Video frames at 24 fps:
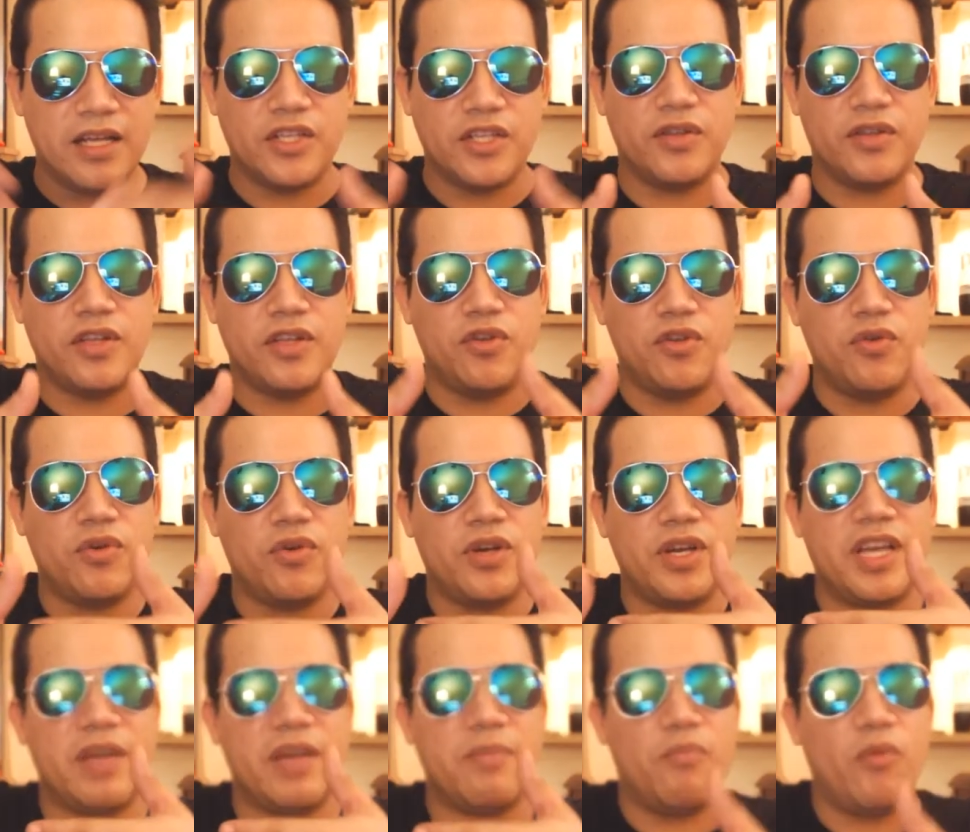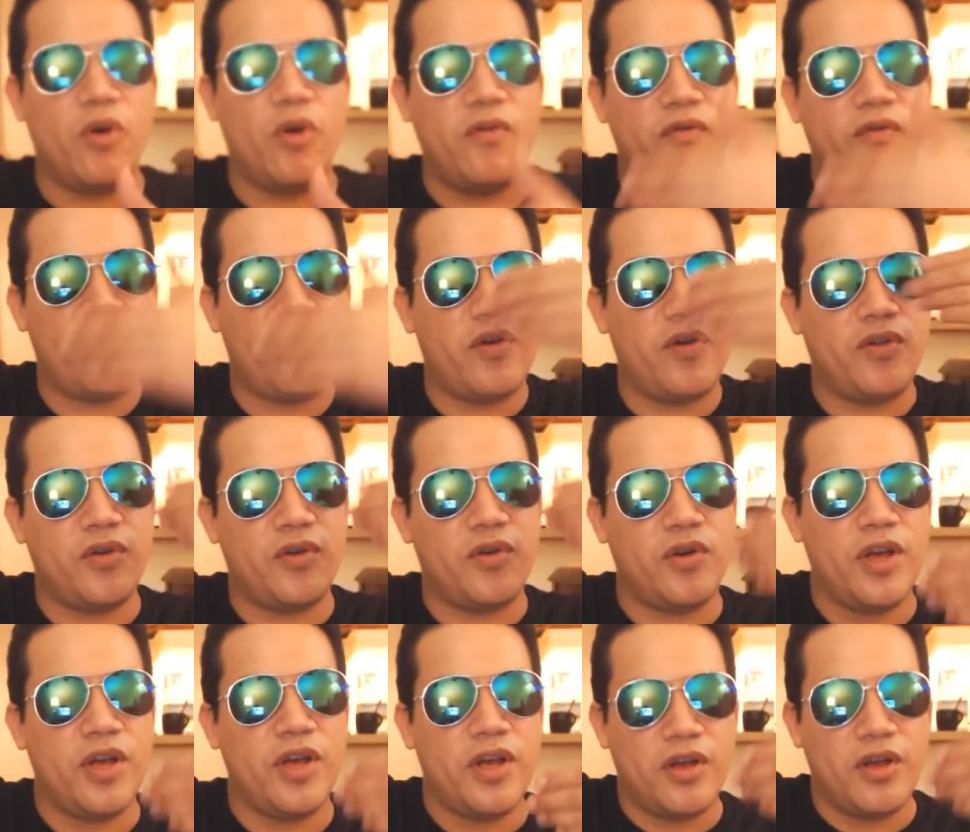so that you could get more
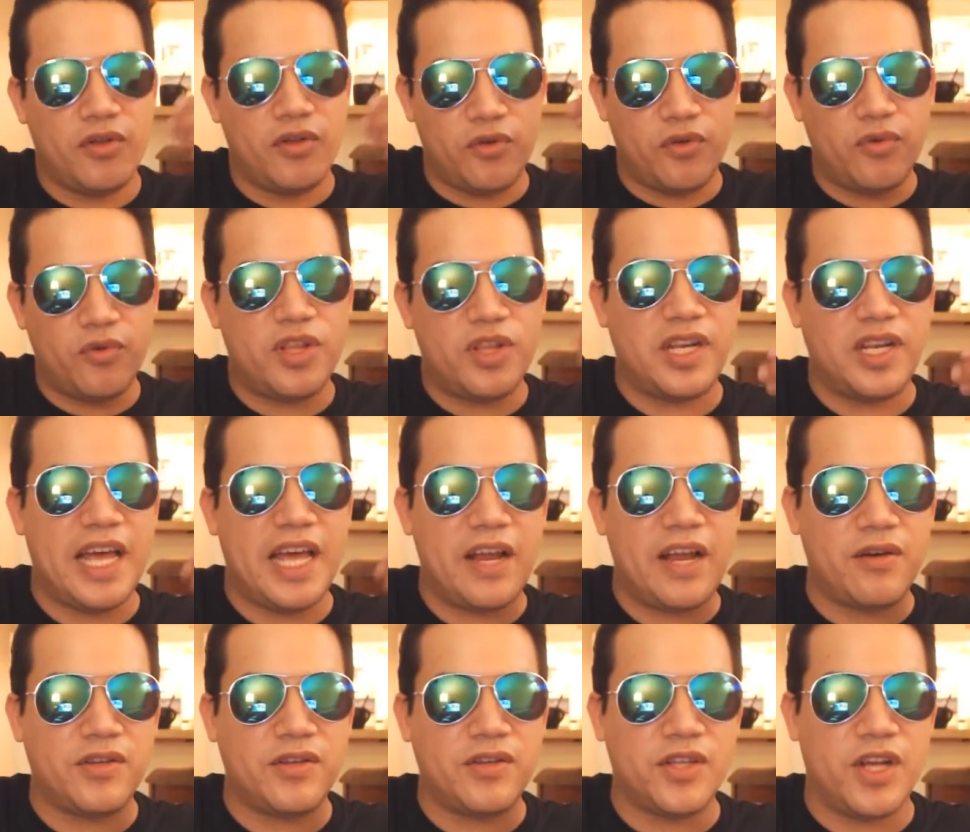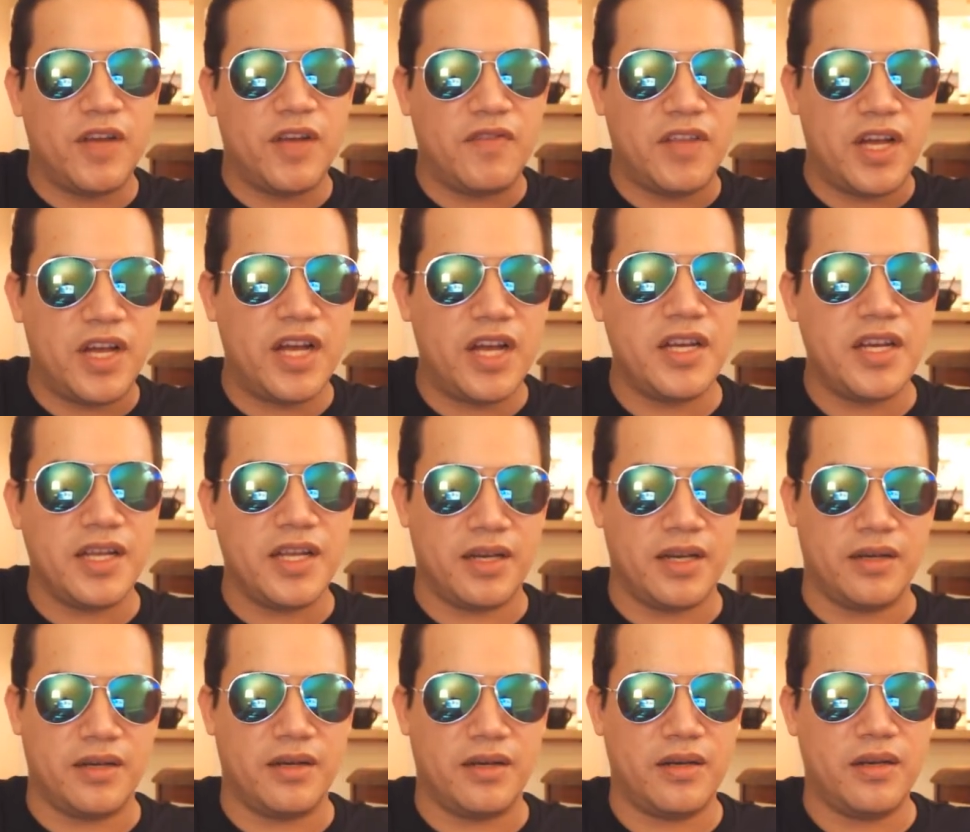further through the layers of the
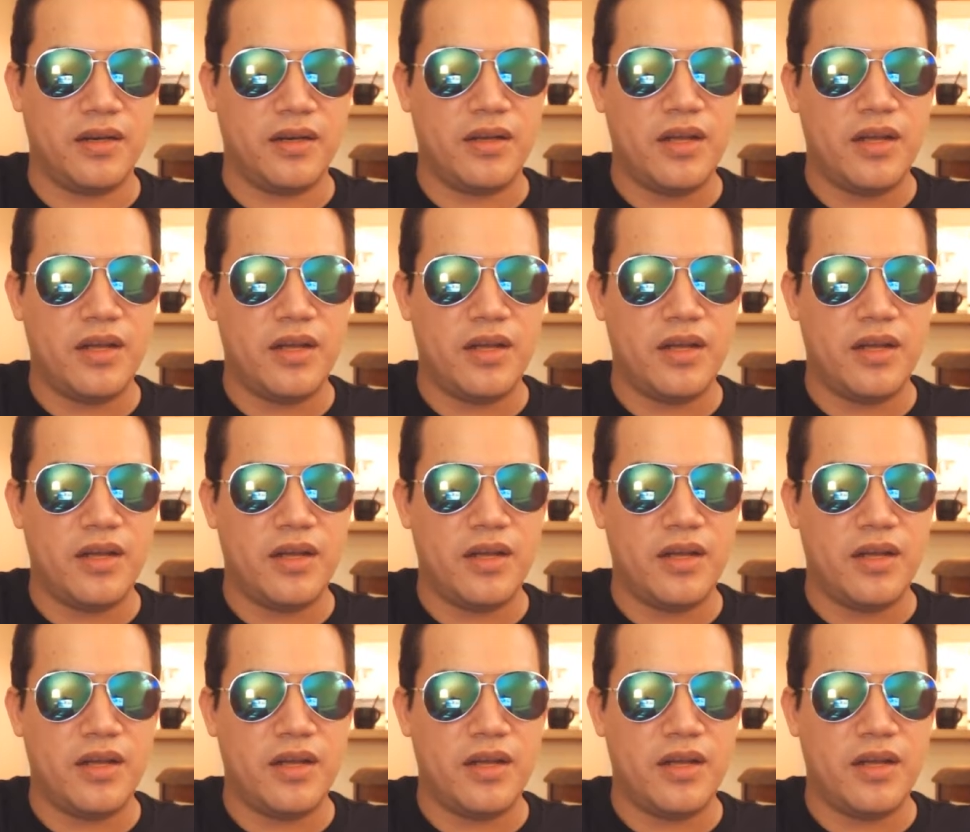onion,